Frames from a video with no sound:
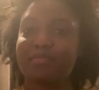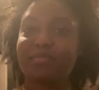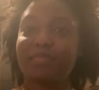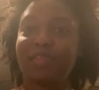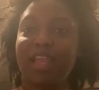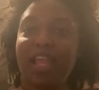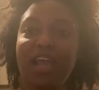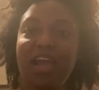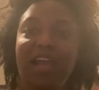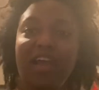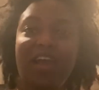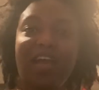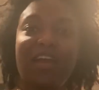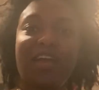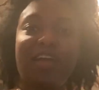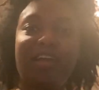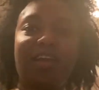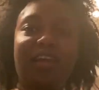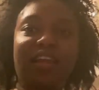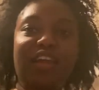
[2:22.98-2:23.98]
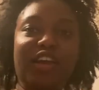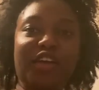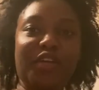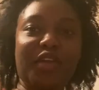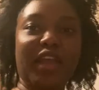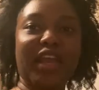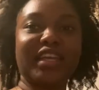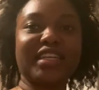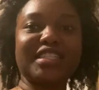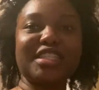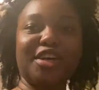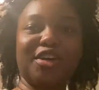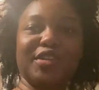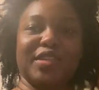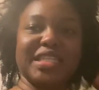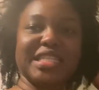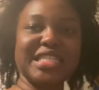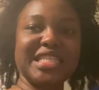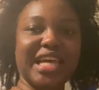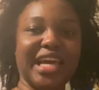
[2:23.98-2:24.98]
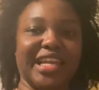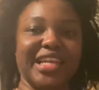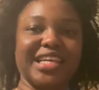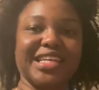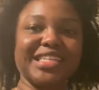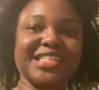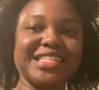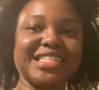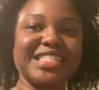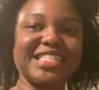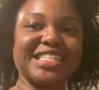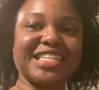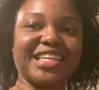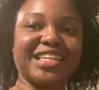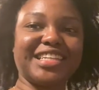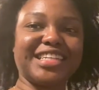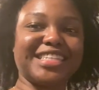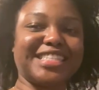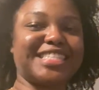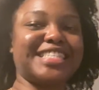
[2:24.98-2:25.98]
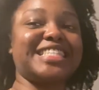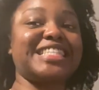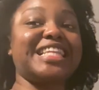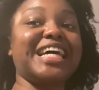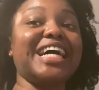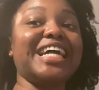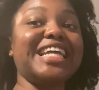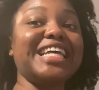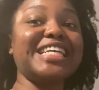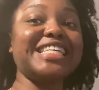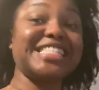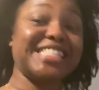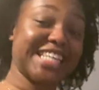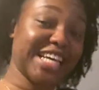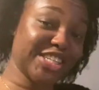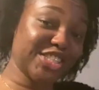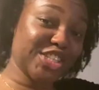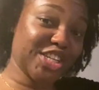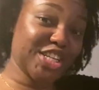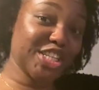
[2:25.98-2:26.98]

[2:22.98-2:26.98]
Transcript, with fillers: Okay, so the study the study session